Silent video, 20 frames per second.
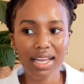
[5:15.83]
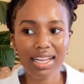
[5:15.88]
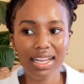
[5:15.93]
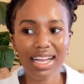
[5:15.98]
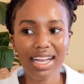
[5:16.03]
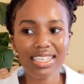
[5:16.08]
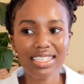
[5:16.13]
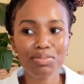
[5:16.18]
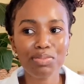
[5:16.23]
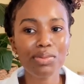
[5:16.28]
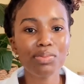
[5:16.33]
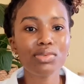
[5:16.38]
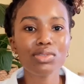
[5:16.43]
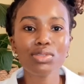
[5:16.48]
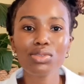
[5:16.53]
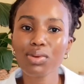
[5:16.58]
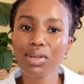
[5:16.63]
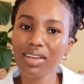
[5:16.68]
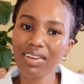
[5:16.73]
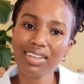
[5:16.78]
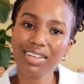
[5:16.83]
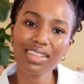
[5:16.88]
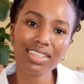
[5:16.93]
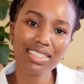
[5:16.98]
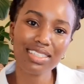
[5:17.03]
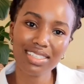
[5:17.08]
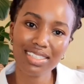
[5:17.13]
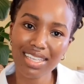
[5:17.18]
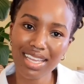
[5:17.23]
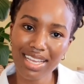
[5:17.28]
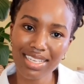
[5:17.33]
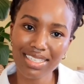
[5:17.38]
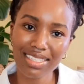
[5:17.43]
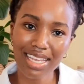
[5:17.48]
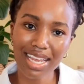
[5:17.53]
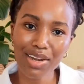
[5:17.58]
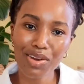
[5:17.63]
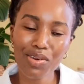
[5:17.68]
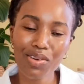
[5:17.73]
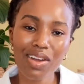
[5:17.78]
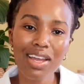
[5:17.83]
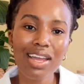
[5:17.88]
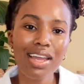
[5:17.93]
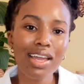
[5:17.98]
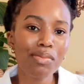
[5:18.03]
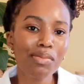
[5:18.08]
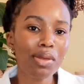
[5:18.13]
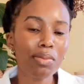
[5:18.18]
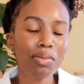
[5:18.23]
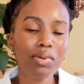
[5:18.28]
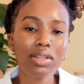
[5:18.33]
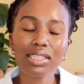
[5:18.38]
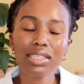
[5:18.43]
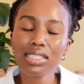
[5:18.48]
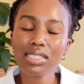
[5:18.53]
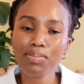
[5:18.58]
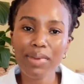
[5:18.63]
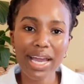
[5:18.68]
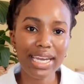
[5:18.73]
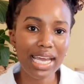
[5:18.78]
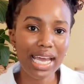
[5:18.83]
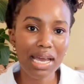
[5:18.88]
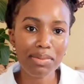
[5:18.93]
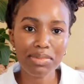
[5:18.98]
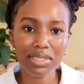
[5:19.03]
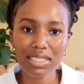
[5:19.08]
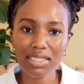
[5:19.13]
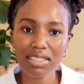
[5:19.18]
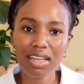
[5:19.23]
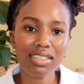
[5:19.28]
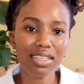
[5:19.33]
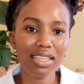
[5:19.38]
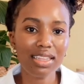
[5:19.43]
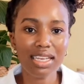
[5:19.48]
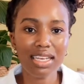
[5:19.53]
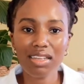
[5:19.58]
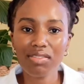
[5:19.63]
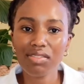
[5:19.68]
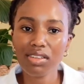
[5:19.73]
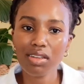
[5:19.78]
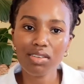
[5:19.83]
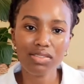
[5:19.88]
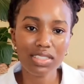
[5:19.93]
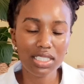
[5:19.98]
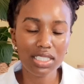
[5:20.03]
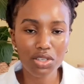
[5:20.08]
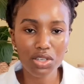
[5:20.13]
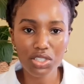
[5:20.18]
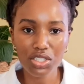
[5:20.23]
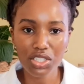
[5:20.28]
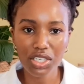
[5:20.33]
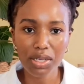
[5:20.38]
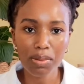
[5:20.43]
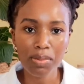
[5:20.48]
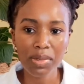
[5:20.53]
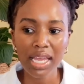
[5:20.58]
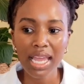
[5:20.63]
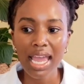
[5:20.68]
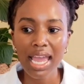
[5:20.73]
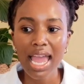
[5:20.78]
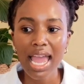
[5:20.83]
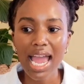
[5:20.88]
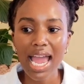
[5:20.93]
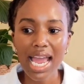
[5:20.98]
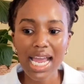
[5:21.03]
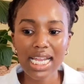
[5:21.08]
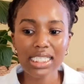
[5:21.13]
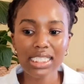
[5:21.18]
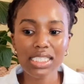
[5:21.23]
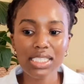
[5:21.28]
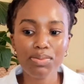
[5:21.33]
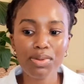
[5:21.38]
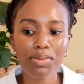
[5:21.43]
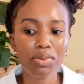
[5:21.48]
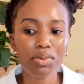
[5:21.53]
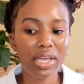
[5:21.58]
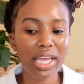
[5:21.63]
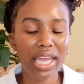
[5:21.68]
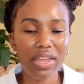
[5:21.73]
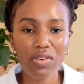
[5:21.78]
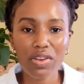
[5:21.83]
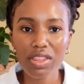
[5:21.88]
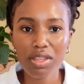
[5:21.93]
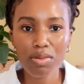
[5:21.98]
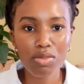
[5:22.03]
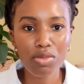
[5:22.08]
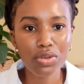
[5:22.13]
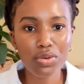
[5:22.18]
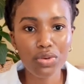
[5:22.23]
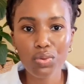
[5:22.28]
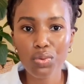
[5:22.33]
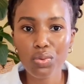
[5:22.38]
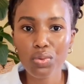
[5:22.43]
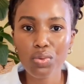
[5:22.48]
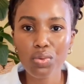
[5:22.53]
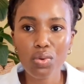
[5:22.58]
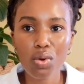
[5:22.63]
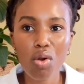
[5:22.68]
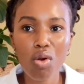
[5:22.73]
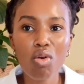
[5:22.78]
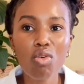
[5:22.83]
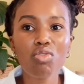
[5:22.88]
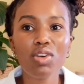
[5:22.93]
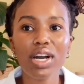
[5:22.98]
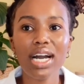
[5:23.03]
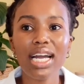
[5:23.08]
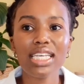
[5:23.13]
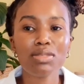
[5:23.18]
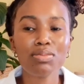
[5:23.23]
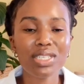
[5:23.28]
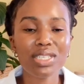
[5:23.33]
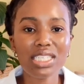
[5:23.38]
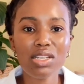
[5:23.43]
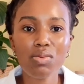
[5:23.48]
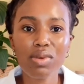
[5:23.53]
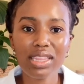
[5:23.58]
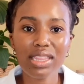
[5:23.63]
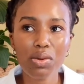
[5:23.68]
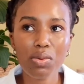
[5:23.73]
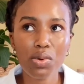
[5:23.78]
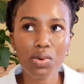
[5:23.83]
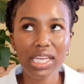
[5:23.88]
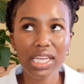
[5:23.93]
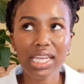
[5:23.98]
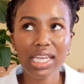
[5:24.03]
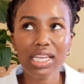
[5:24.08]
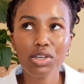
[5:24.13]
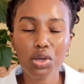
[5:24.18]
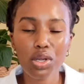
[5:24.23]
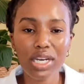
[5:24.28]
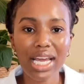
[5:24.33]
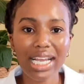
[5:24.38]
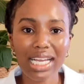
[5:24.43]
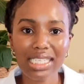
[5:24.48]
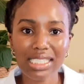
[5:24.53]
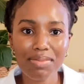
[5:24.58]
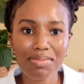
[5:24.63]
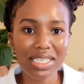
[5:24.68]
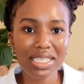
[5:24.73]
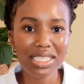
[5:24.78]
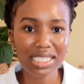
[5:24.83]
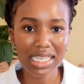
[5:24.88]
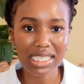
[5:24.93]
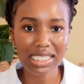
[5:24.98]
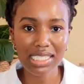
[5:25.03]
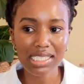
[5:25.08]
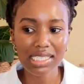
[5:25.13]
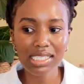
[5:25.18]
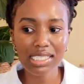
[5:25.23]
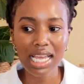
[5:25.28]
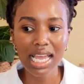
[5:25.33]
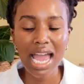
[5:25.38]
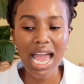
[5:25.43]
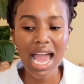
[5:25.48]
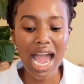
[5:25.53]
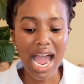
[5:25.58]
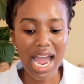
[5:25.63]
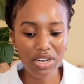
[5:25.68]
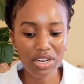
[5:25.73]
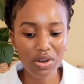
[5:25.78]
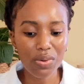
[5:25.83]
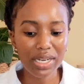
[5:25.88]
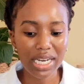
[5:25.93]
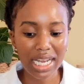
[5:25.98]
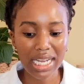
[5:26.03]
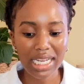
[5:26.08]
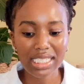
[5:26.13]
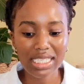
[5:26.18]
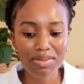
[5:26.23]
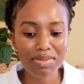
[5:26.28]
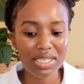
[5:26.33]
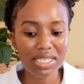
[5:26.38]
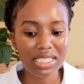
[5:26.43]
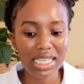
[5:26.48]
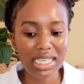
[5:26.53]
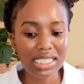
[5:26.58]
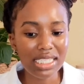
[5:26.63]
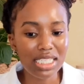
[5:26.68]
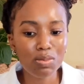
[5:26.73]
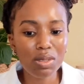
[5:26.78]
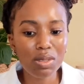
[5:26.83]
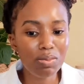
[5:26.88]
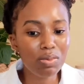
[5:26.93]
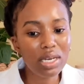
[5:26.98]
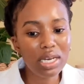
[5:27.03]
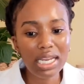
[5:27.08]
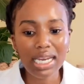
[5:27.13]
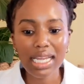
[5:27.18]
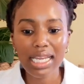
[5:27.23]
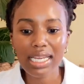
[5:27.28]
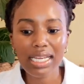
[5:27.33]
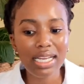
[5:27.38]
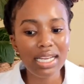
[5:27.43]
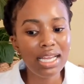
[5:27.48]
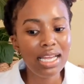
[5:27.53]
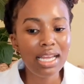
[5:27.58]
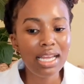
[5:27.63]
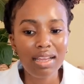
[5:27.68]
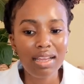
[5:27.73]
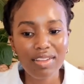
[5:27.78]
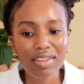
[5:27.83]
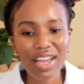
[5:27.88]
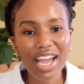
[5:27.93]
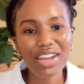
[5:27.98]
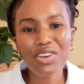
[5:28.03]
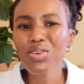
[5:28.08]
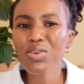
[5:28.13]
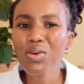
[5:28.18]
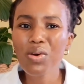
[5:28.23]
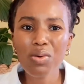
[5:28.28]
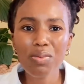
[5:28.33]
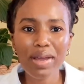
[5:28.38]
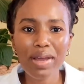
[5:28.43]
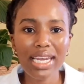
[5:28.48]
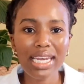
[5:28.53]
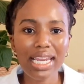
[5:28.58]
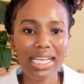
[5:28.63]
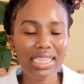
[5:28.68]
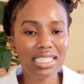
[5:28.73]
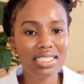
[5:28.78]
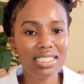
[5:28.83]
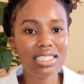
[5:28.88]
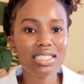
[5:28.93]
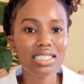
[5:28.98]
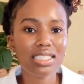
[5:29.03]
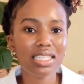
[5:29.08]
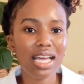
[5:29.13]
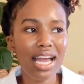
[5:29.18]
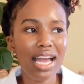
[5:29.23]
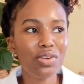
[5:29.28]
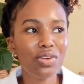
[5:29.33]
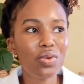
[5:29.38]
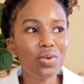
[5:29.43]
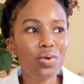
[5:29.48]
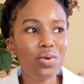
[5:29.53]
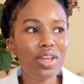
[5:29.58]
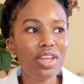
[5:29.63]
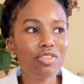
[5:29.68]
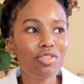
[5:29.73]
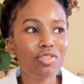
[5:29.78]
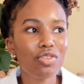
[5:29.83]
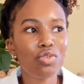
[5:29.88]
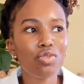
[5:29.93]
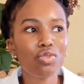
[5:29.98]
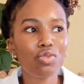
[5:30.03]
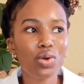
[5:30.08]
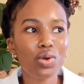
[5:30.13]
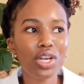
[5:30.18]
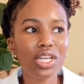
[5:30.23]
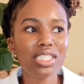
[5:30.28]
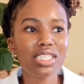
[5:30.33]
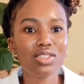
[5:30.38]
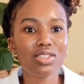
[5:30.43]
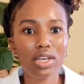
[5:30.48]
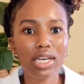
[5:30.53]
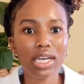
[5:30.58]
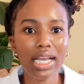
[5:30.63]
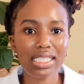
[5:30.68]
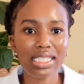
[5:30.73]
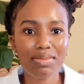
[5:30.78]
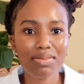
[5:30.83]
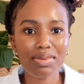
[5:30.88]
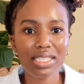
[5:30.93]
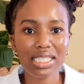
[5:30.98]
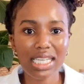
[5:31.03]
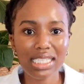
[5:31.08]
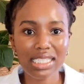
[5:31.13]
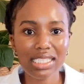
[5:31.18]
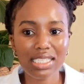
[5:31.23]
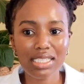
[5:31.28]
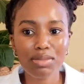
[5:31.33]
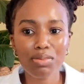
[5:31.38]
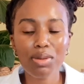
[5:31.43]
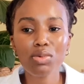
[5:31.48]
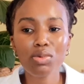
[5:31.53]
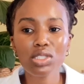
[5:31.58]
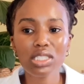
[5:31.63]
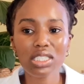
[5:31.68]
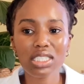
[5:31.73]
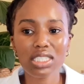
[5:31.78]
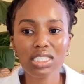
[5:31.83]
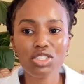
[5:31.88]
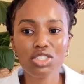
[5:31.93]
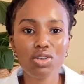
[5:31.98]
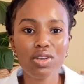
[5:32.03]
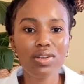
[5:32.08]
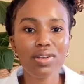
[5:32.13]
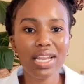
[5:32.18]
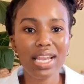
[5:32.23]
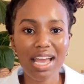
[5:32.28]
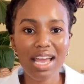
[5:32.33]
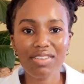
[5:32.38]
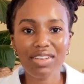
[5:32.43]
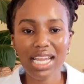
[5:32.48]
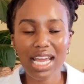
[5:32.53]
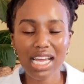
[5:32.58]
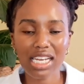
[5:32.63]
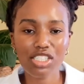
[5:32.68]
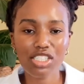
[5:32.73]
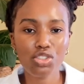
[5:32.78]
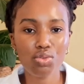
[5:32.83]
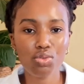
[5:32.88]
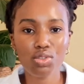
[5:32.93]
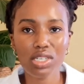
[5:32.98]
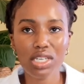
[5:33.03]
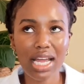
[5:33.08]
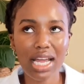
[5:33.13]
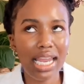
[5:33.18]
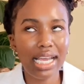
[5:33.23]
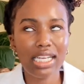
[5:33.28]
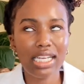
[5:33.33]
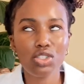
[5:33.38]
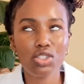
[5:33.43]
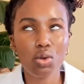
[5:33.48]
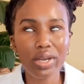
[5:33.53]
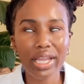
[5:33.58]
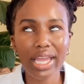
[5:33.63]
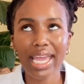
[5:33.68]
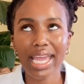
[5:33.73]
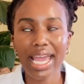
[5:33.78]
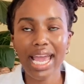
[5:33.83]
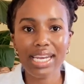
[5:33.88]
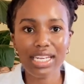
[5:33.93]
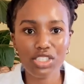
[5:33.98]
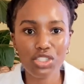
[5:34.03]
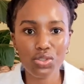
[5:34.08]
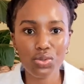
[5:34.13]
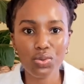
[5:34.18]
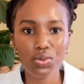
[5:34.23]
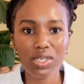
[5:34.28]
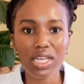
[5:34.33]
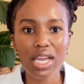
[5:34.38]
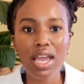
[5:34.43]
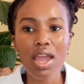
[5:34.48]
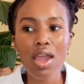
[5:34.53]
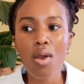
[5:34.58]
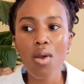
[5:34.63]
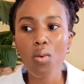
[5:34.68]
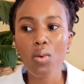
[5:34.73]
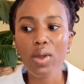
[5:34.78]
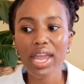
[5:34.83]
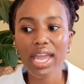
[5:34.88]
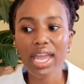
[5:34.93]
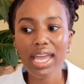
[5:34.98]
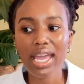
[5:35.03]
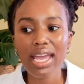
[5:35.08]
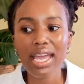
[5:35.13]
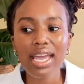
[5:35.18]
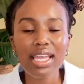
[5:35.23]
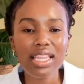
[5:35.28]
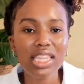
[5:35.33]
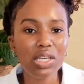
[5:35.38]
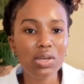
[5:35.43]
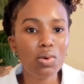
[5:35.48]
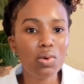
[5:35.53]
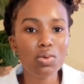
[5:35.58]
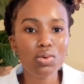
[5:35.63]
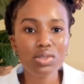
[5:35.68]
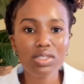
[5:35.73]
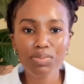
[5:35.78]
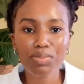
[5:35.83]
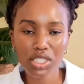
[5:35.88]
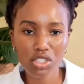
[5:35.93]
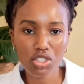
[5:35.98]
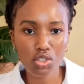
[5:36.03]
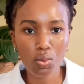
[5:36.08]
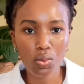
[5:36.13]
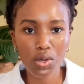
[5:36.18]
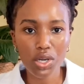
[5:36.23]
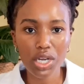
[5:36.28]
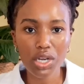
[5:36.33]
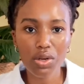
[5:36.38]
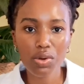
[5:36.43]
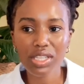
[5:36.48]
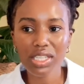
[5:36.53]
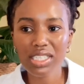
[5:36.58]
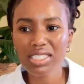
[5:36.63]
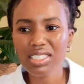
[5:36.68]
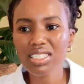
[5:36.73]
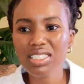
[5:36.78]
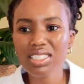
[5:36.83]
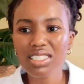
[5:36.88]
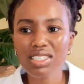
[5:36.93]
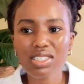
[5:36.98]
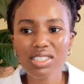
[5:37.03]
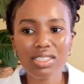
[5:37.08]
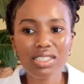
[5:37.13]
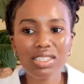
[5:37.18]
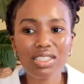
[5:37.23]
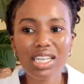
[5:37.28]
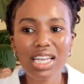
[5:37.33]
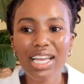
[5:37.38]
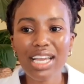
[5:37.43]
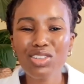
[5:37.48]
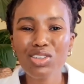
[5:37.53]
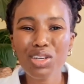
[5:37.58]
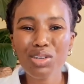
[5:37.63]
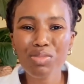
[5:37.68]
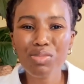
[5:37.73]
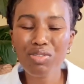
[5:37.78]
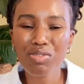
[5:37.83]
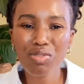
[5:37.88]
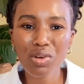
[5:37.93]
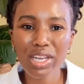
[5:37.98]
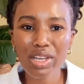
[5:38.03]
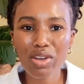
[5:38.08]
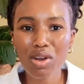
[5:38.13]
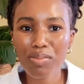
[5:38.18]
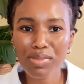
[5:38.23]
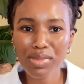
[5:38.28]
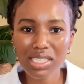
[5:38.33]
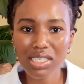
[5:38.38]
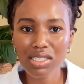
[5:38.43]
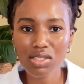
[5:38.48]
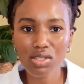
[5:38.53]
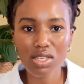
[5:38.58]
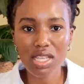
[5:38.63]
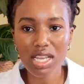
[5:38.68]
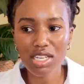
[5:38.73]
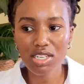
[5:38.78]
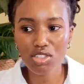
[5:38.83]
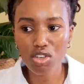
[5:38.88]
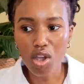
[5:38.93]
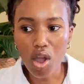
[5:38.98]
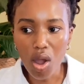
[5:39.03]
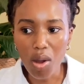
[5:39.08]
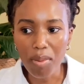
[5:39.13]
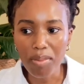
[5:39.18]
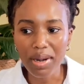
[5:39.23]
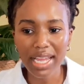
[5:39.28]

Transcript: Guys, people do a lot of these things. I know people, these bad habits start at the level of internship and people carry them through over, especially when they're working in non academic centers. I know in academic centers, people are like, I don't know, man. Like, there's this. I don't know if you've worked in non-academic centers. People just generally have an attitude, like a don't care attitude, where they won't pitch to work or they just like not be fully committed to their job.